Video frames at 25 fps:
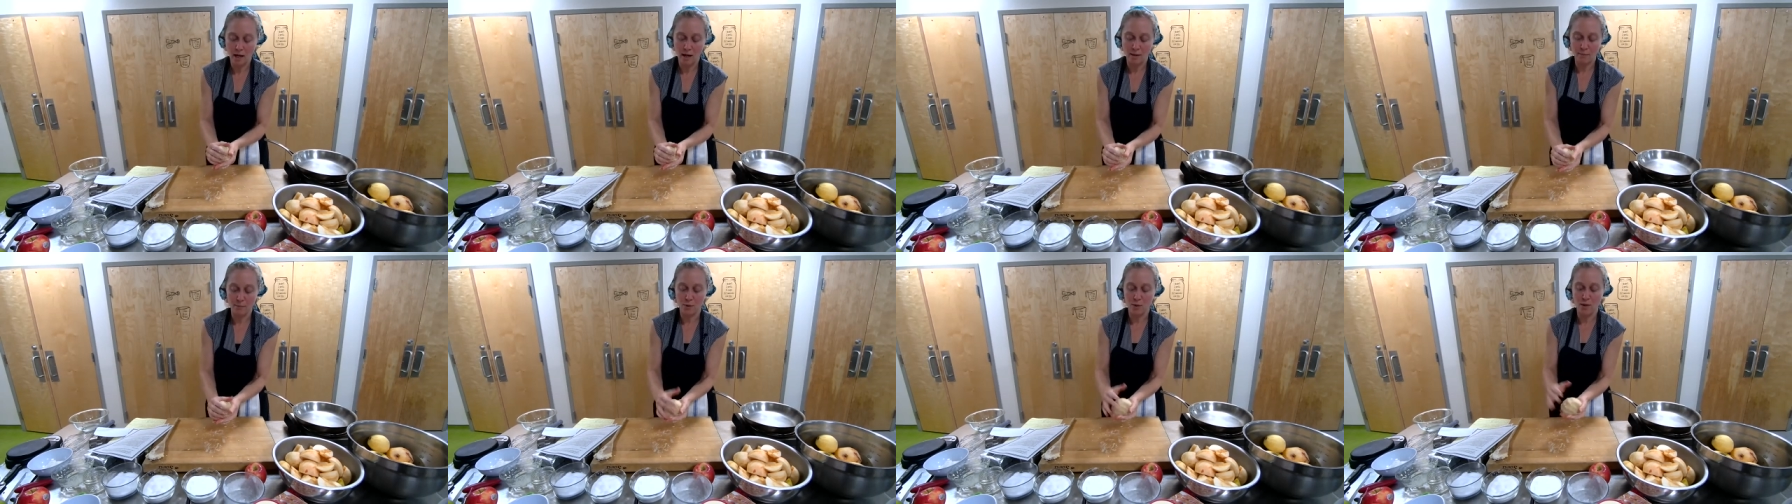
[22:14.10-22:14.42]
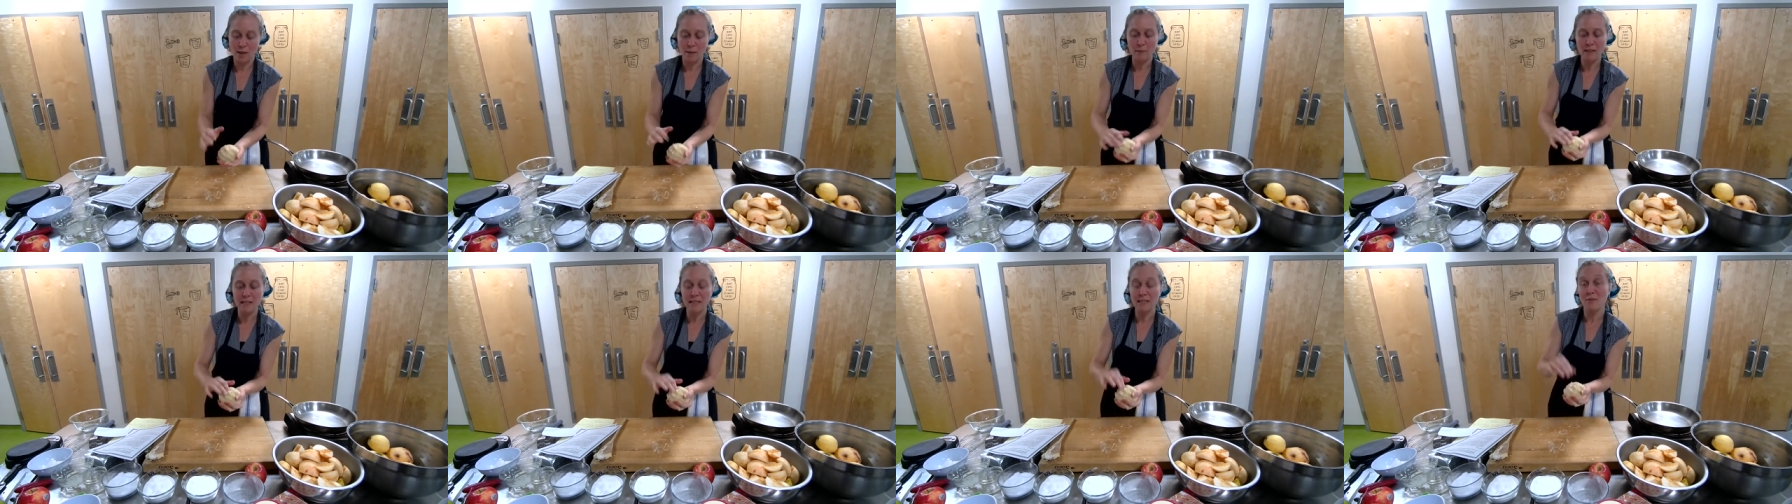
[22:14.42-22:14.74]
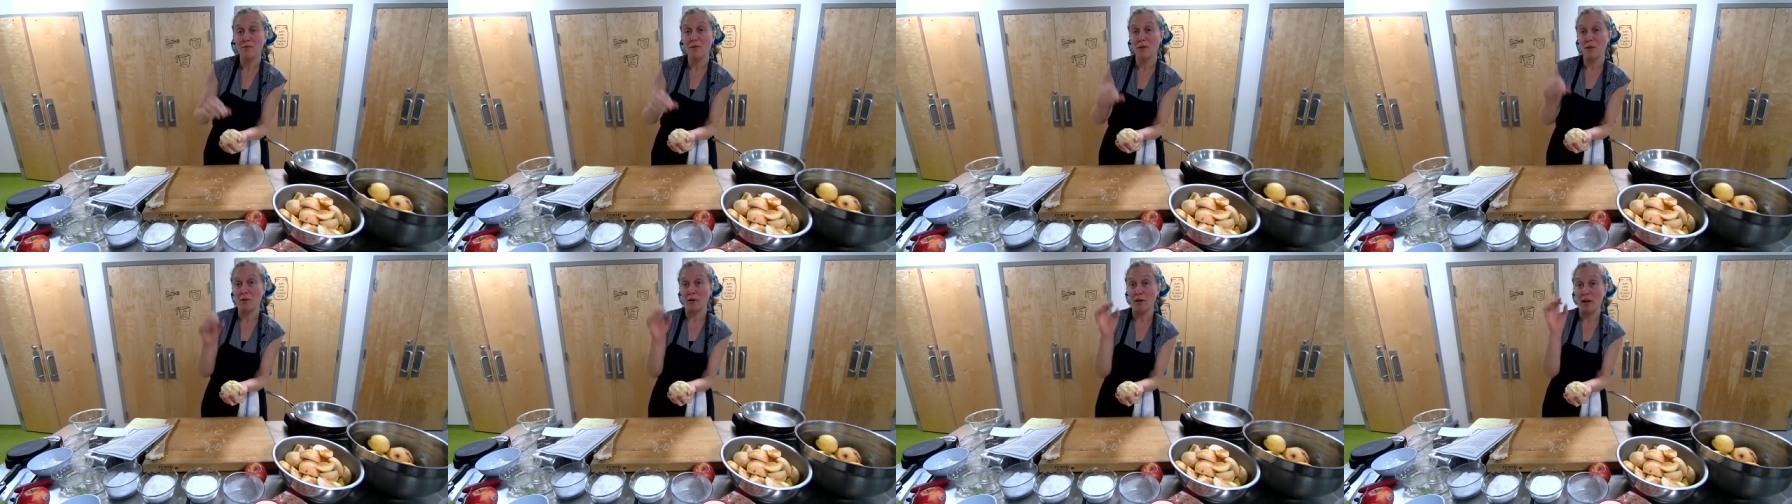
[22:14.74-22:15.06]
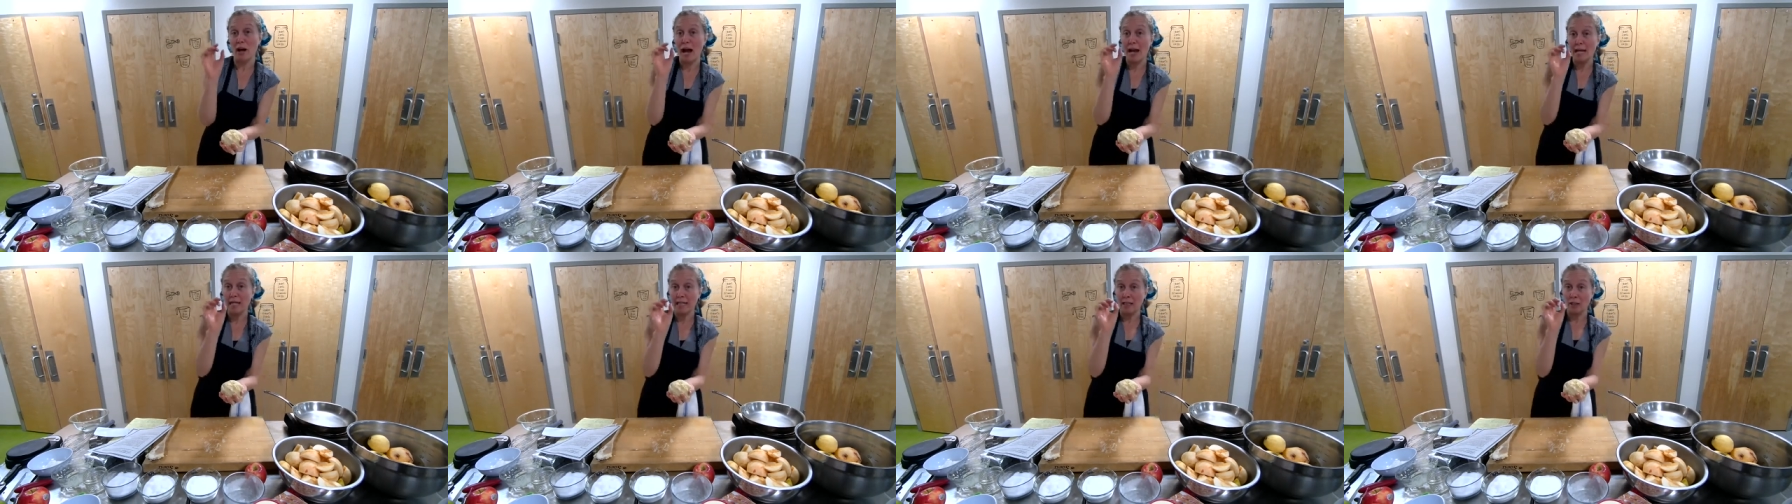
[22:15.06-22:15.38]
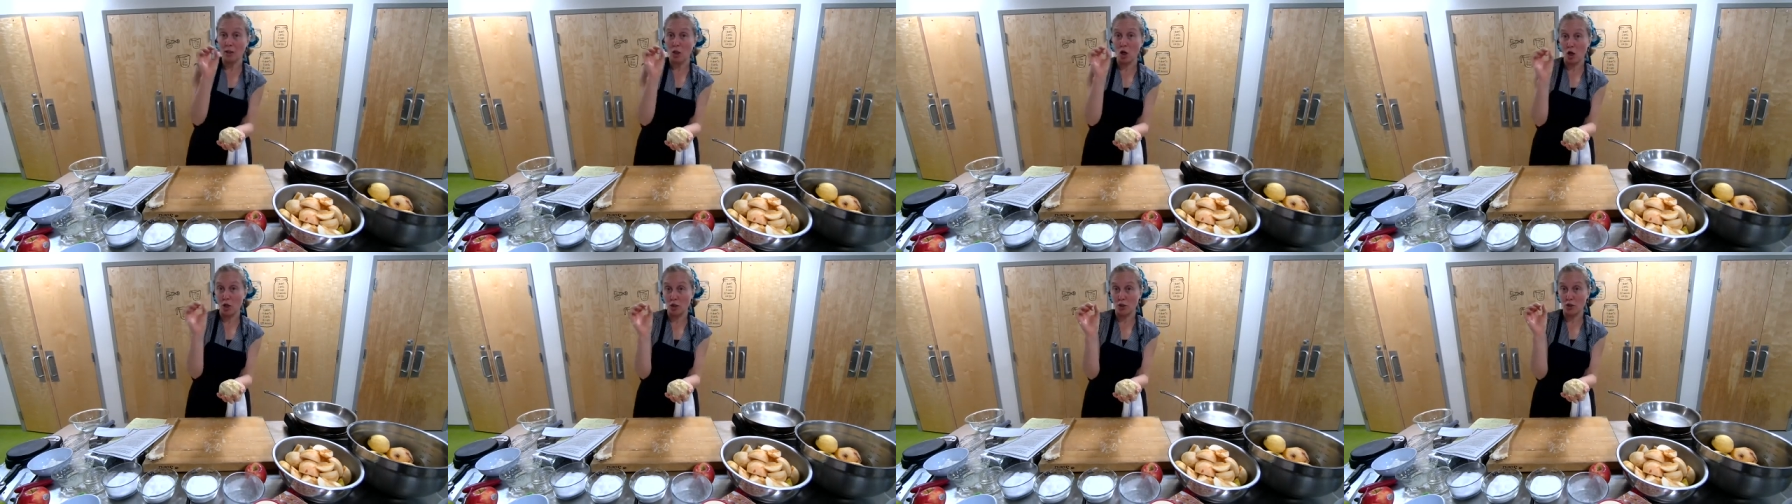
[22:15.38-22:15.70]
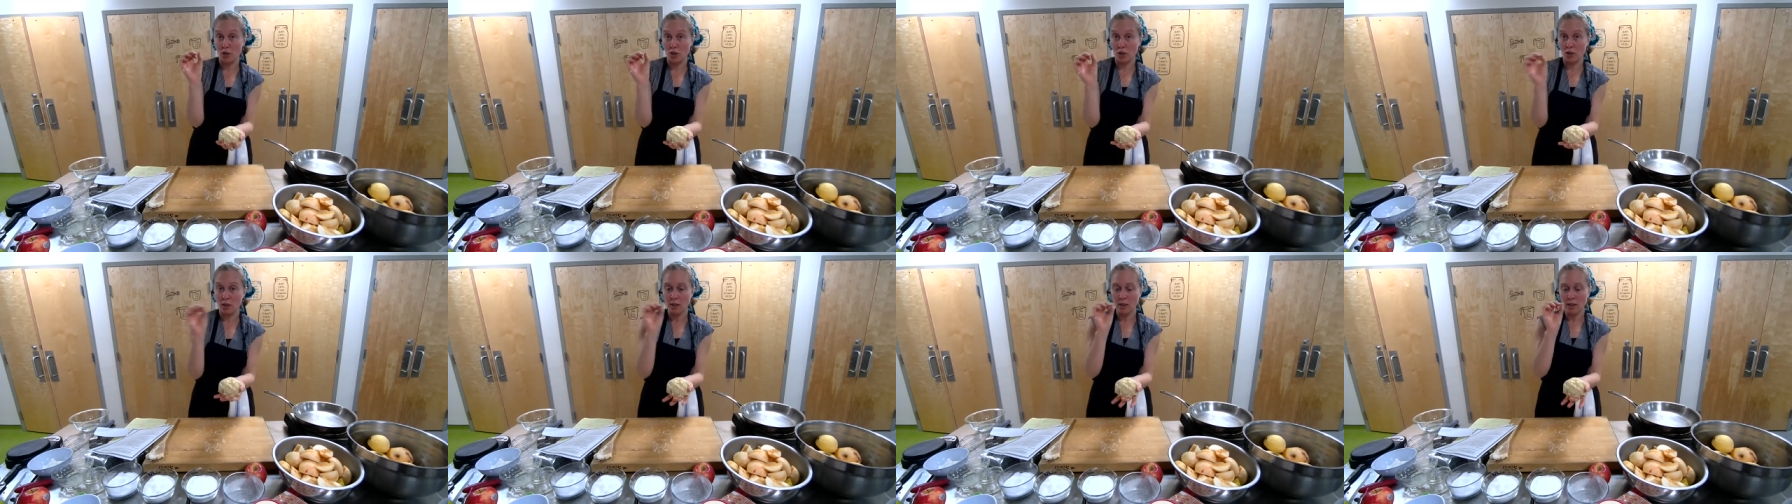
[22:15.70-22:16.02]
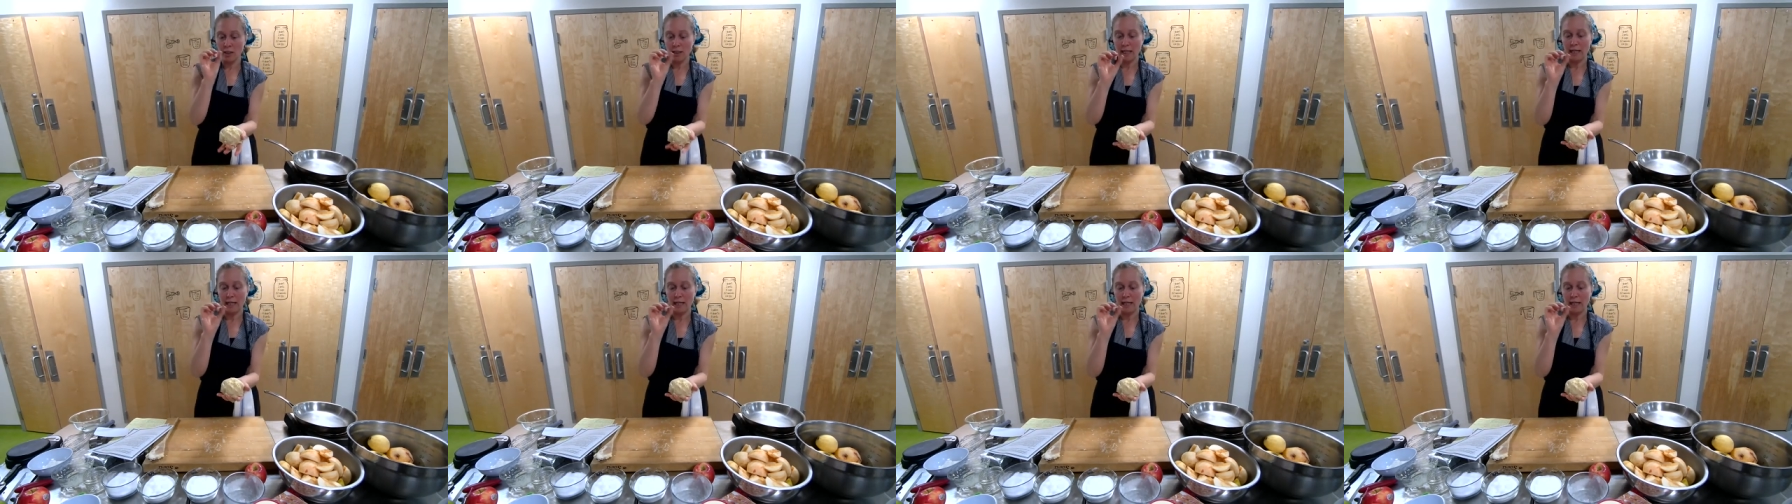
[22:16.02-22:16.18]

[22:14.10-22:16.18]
So that means if there are any larger